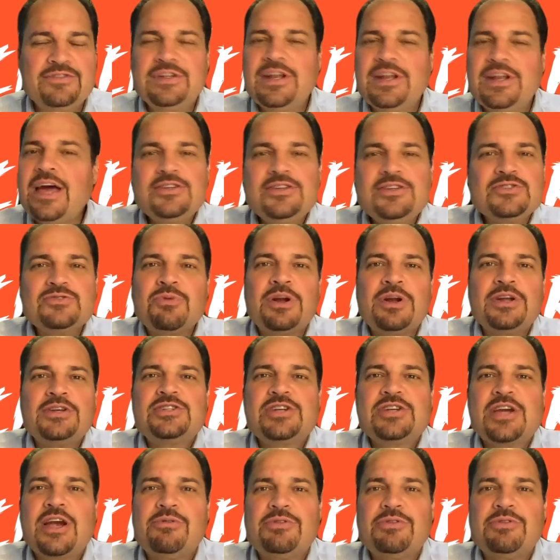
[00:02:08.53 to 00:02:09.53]
And I just want to
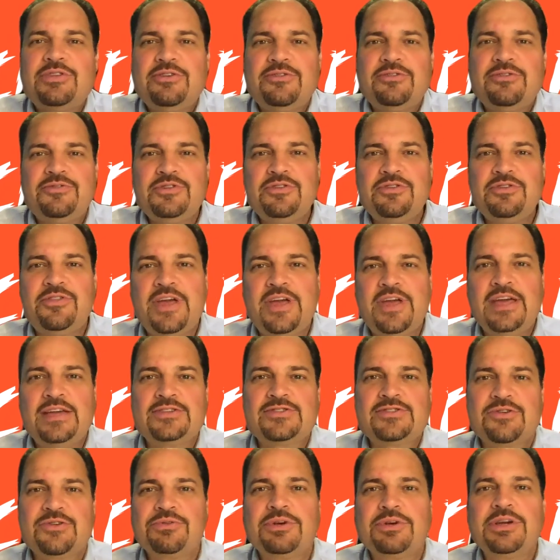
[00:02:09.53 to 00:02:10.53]
share with you a few
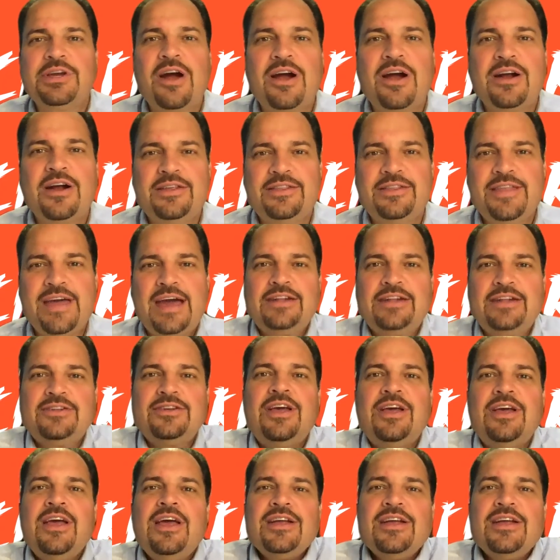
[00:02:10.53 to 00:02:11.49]
things regarding that to,